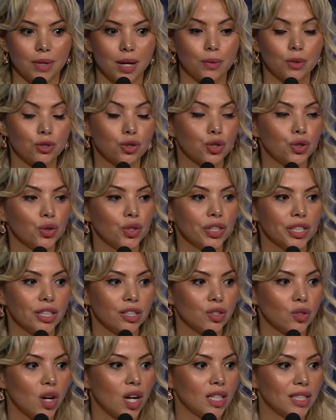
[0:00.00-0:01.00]
was truly
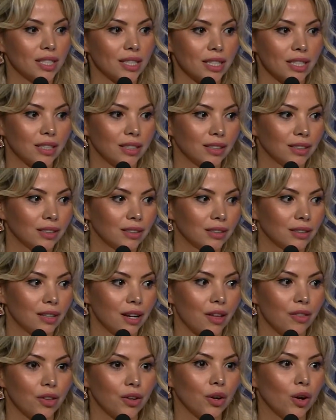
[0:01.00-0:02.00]
exhausted
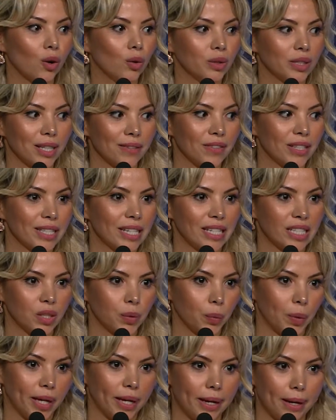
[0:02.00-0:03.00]
on the go 7 days a
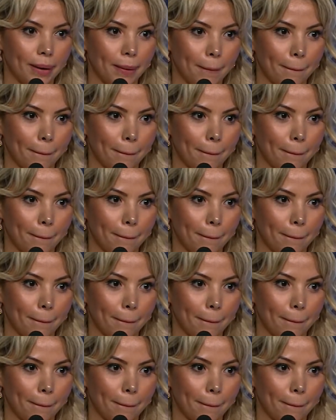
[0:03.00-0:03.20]
week.